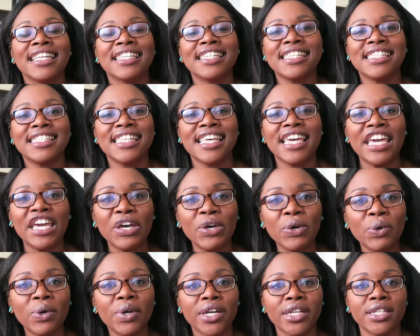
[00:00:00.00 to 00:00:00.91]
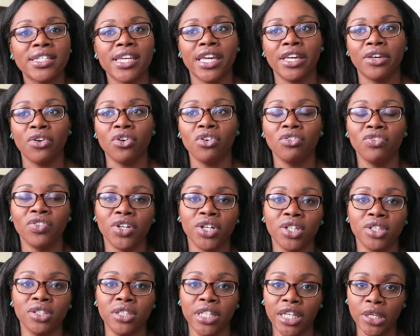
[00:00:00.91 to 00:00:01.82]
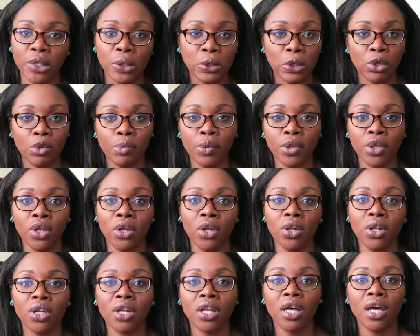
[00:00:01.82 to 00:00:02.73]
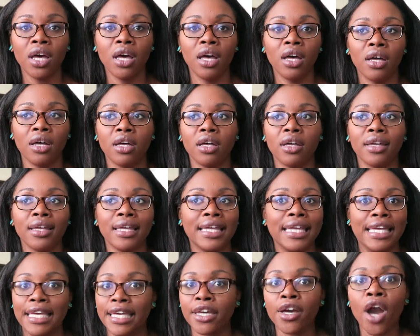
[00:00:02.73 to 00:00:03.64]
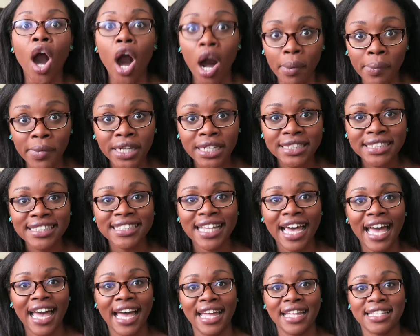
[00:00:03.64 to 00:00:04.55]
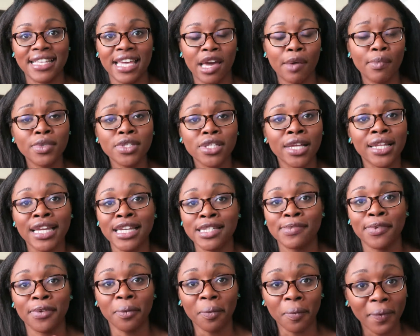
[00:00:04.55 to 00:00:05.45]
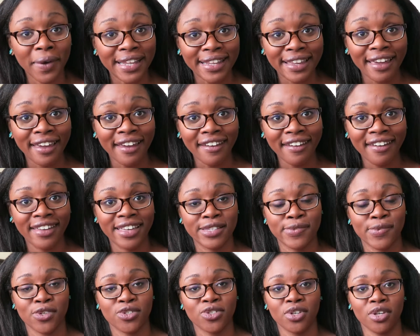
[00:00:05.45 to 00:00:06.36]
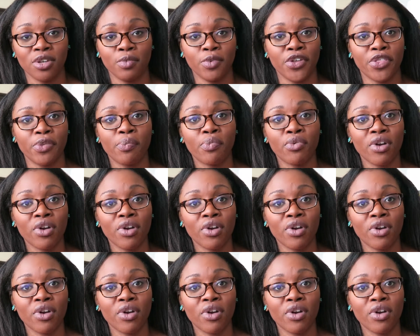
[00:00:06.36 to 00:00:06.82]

to see who could take over like global e-commerce, and Amazon has been winning, especially with